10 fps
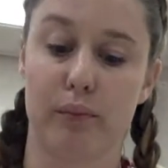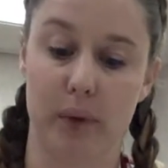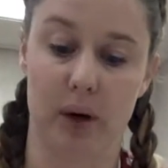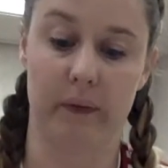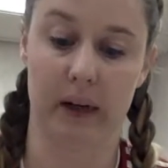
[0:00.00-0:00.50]

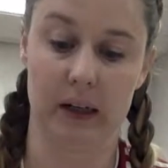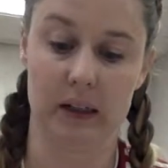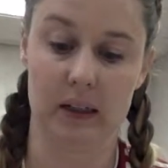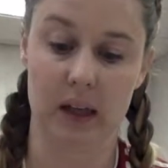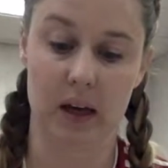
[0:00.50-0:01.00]

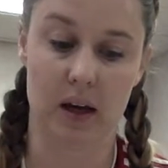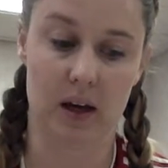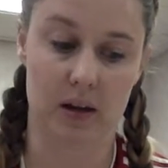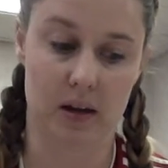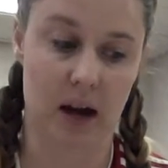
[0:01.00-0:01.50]
Perfect.
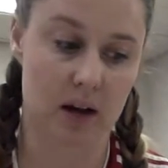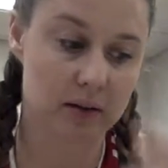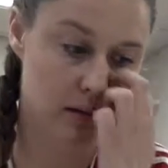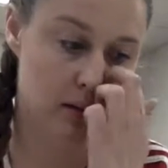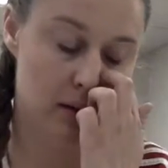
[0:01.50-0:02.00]
Yeah.
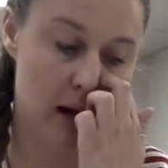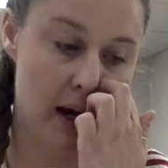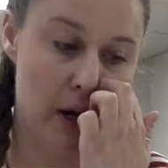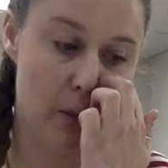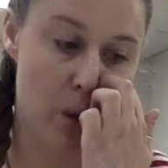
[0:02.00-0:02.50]

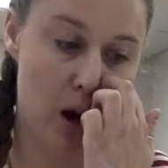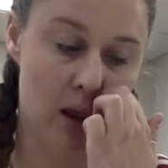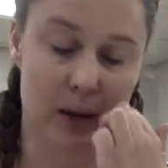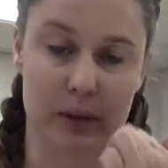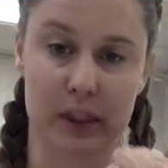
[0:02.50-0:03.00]
I know
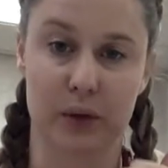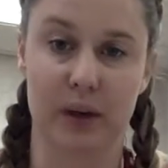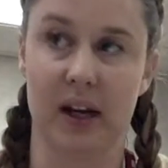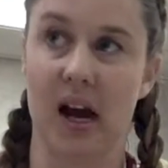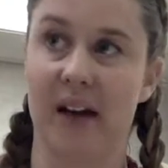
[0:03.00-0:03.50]
while I was
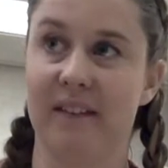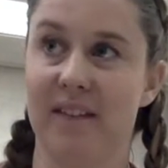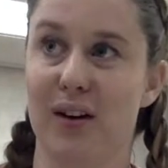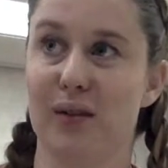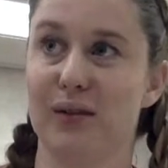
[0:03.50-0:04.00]
doing it, I
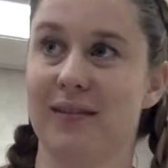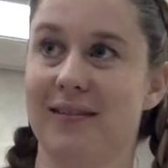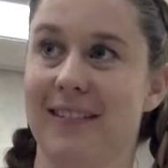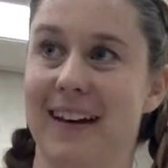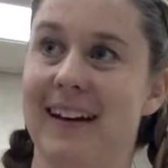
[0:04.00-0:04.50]
felt
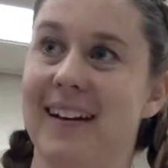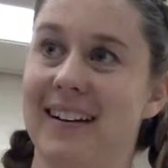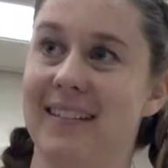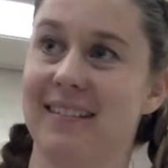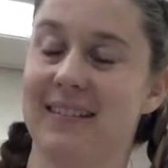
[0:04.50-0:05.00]

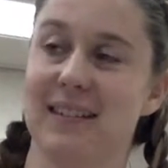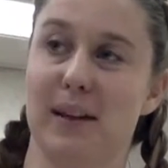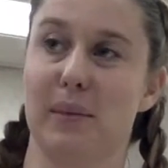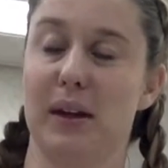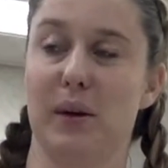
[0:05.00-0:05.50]
like
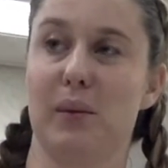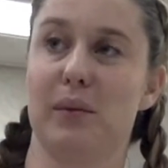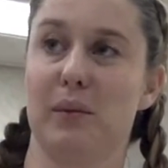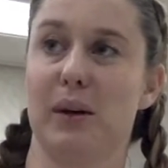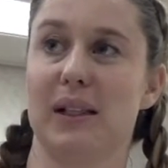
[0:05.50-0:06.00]
something
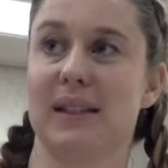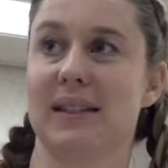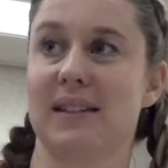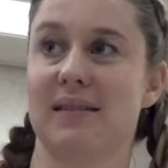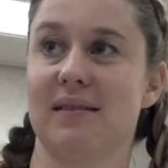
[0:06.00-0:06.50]
was
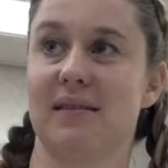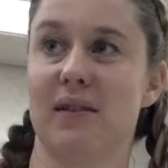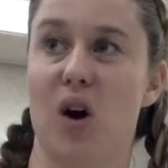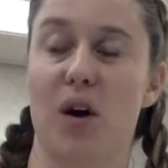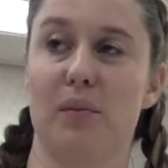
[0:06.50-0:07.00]

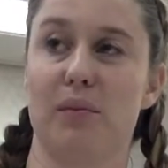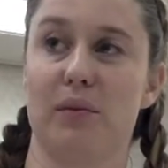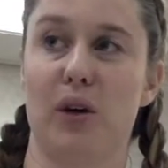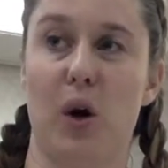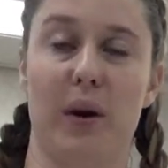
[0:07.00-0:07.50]
not
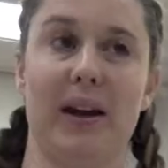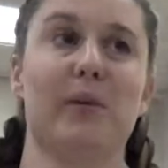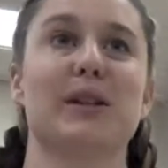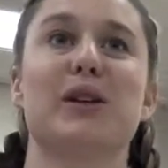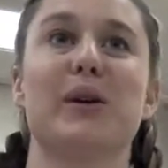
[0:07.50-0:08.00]
going,
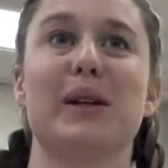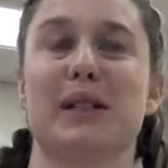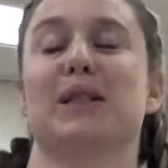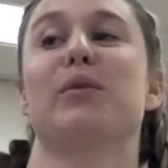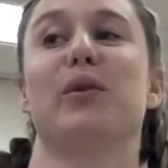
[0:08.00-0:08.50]
it wasn't going
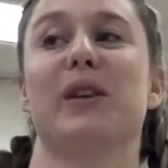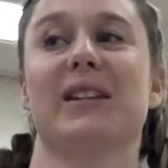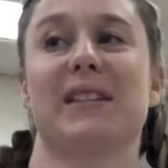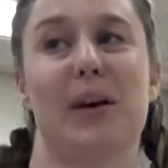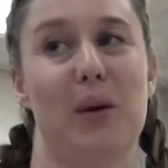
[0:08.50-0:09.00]
as smoothly
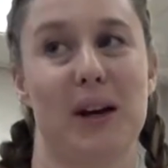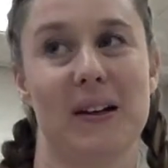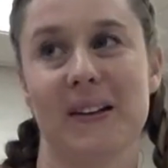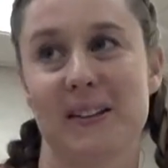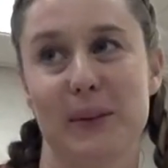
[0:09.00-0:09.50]
as I
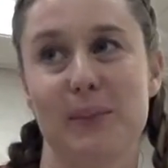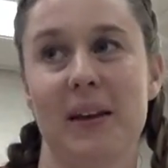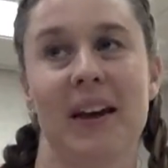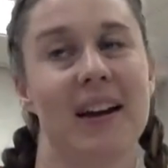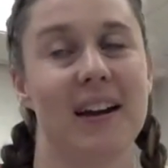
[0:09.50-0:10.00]
wanted it to.
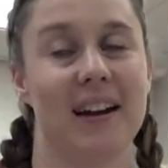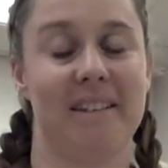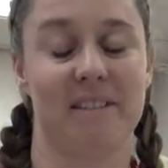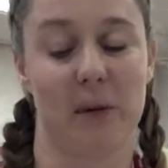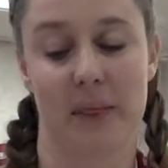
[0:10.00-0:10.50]

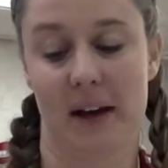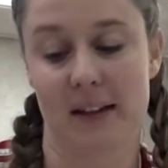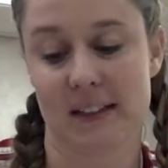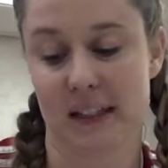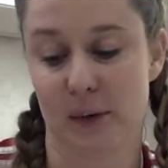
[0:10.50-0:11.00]
I felt
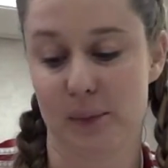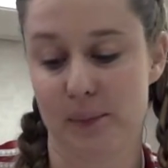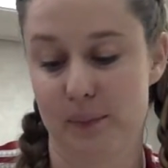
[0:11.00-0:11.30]
that, so.